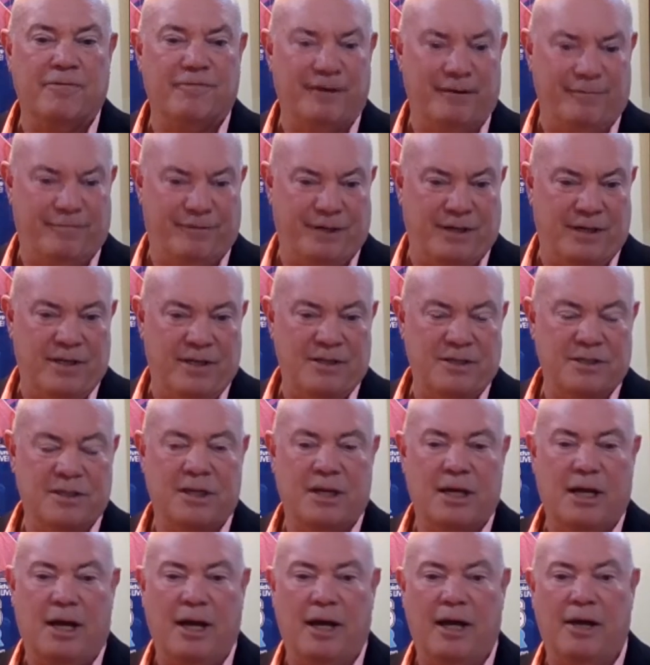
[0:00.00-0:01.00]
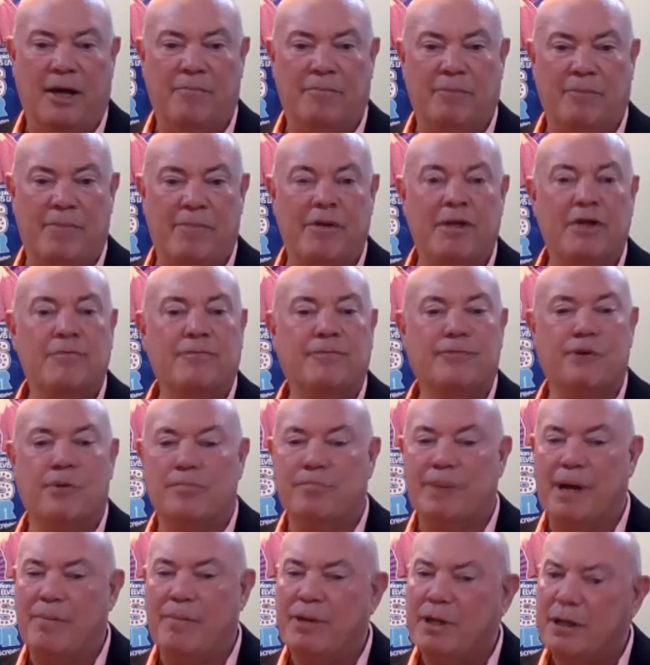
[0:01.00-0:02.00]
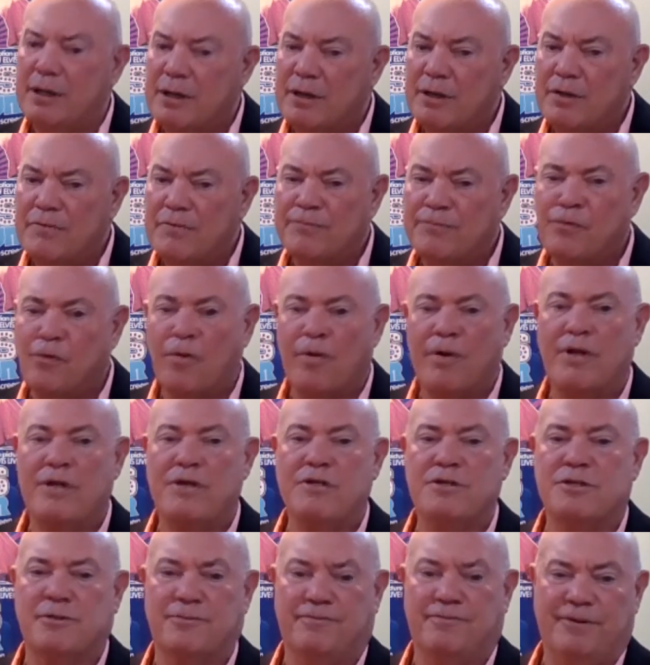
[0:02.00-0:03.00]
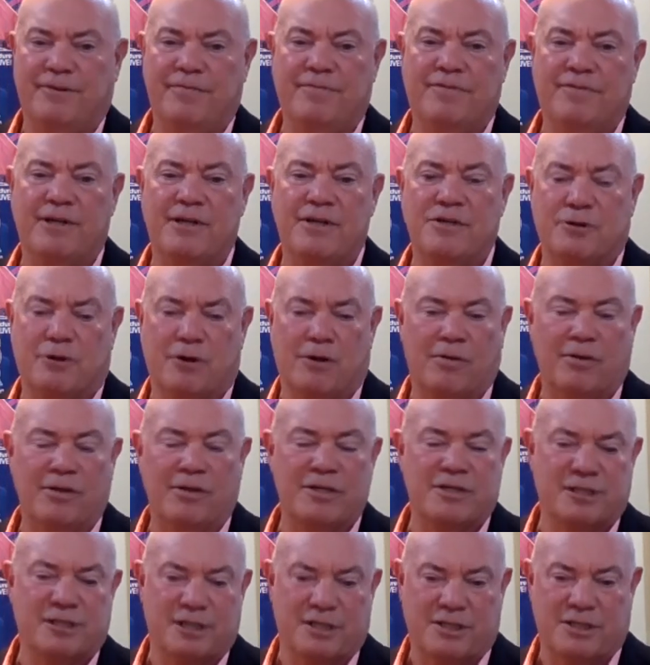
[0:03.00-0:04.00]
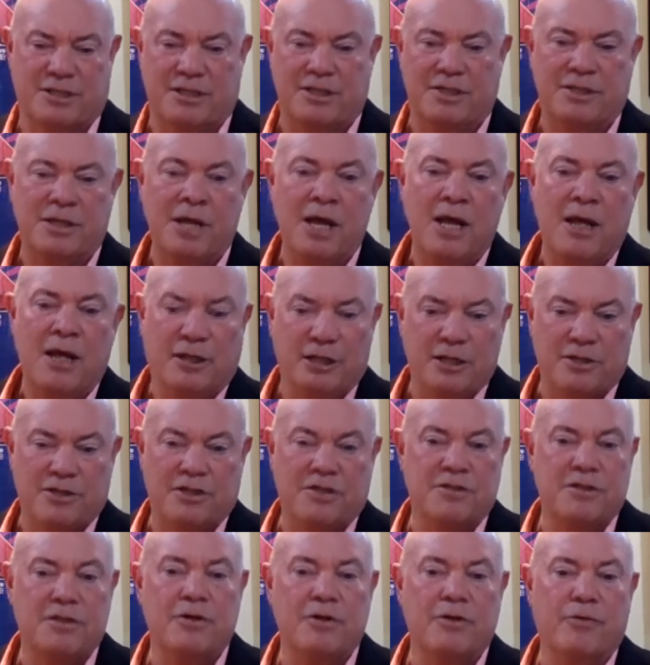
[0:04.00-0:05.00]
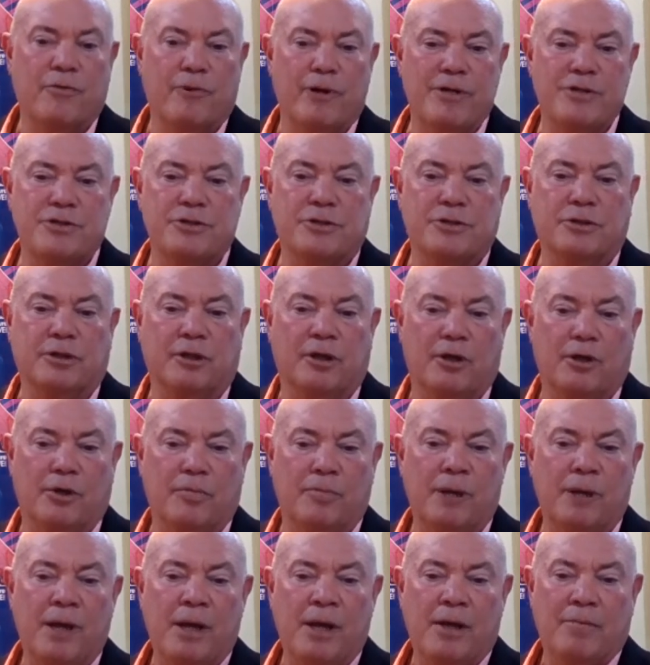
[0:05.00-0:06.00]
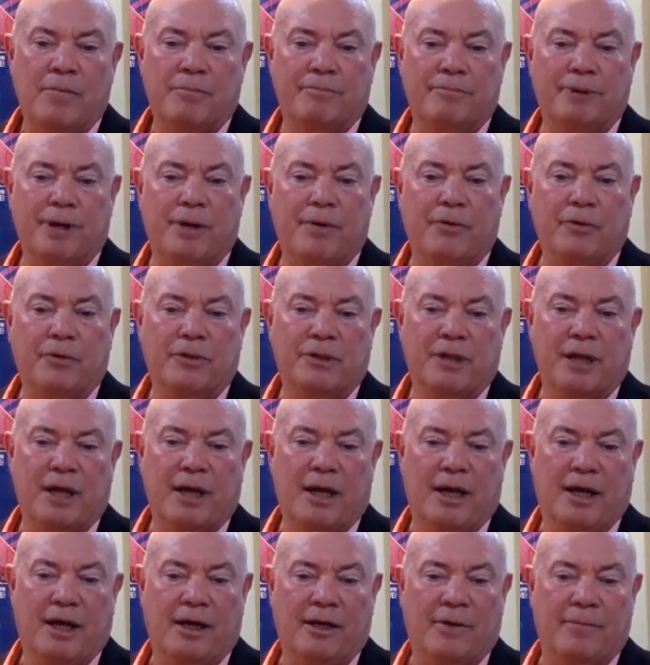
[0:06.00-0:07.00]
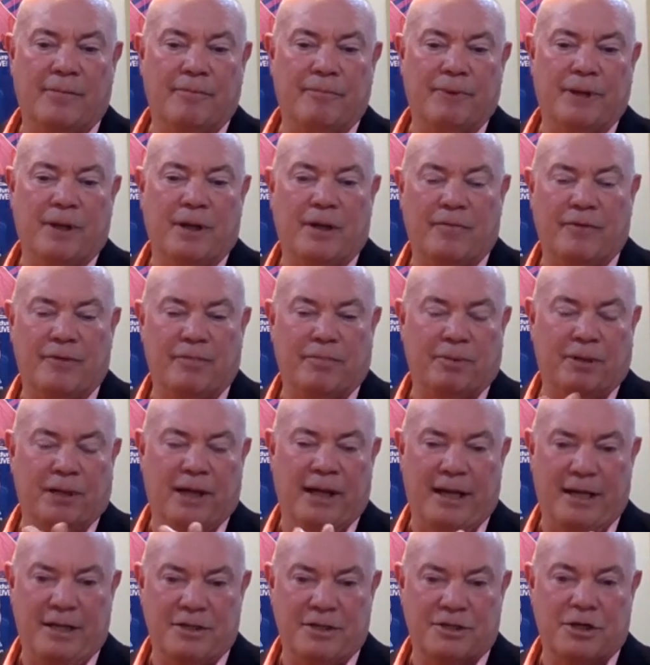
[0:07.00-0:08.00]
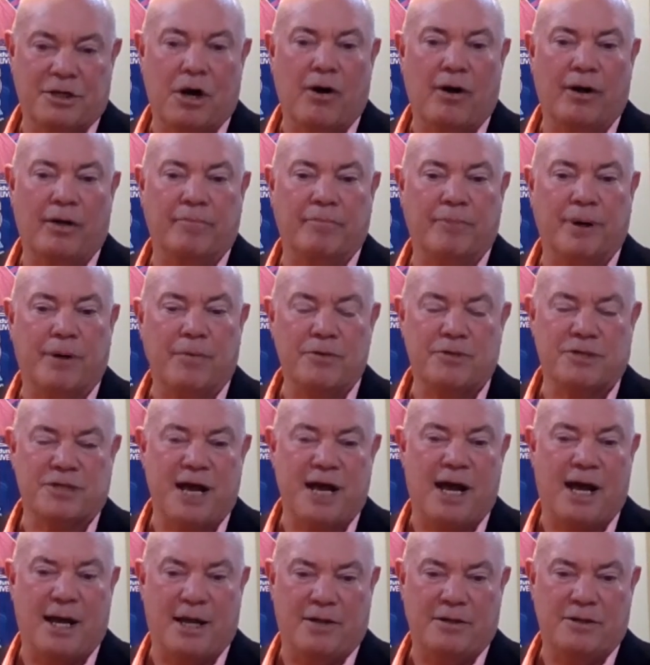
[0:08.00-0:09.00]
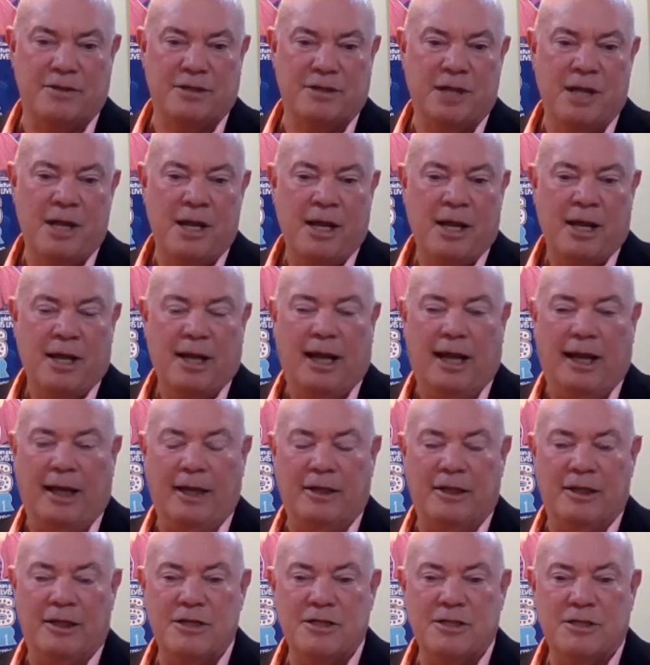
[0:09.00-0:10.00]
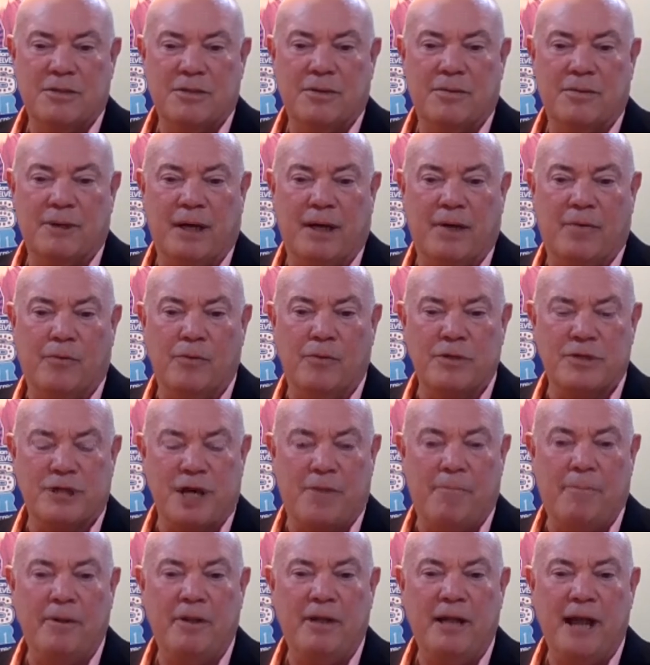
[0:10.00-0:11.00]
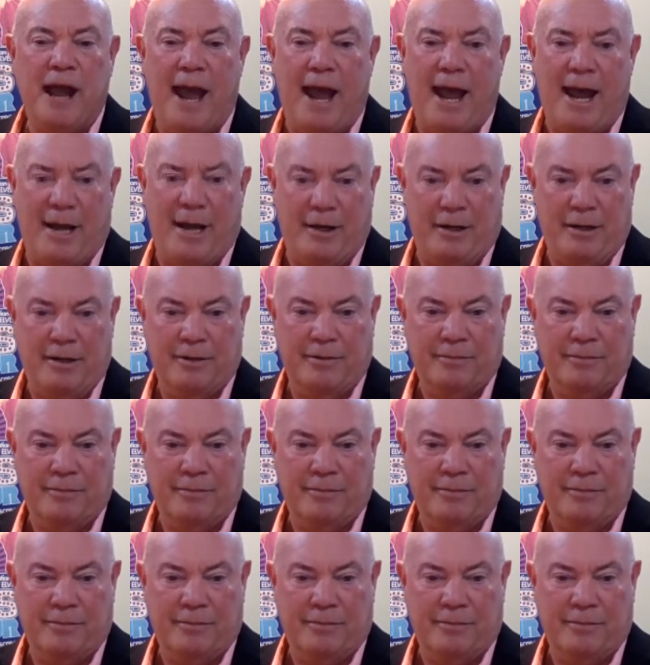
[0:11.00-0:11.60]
50s, uh, maybe the maybe the end of the 40s, the 50s, or early 60s. This is an original globe. Both um, of the plates are in both sides, and this uh, was up in the attic